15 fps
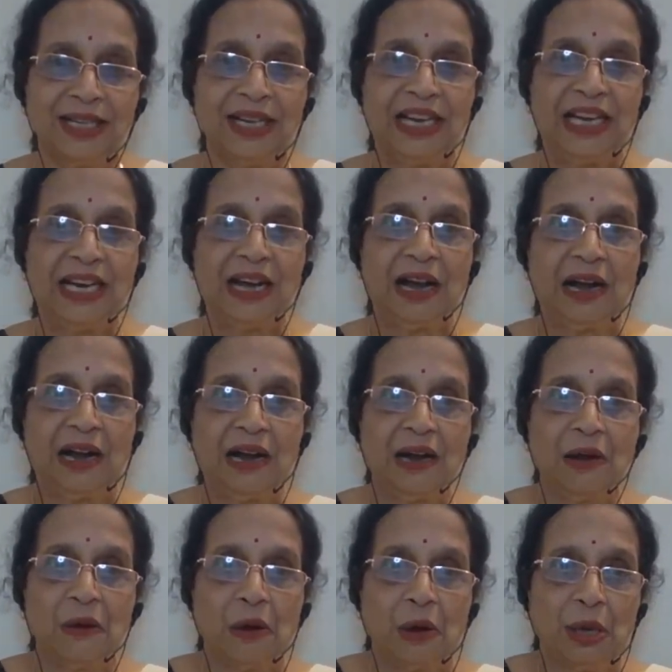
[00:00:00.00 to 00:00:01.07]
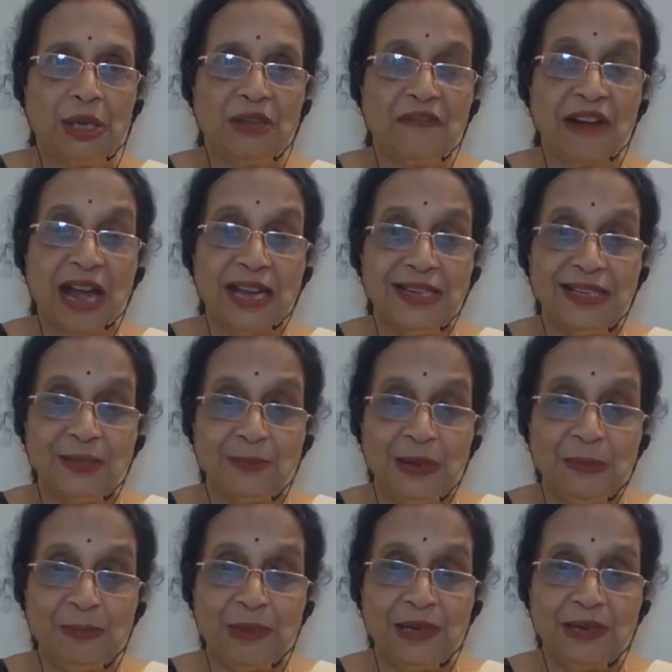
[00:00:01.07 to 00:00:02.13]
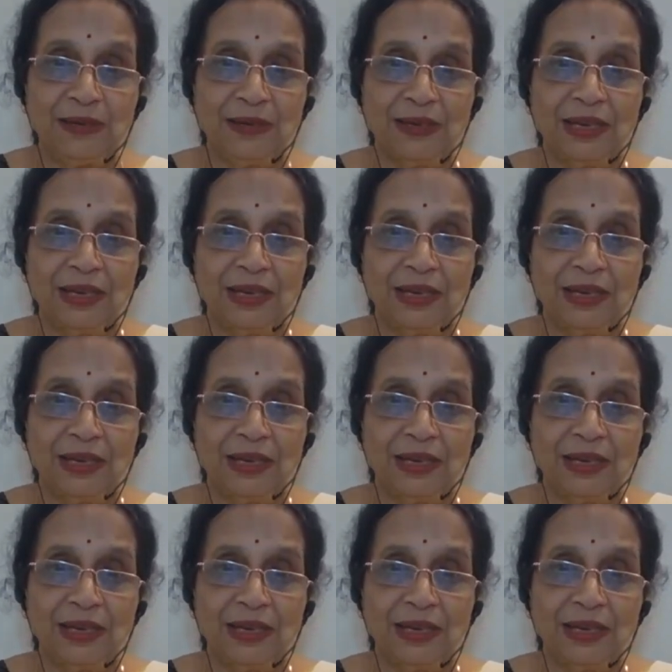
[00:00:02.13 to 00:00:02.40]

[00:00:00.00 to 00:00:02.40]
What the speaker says: Dhiraha, or the wise people,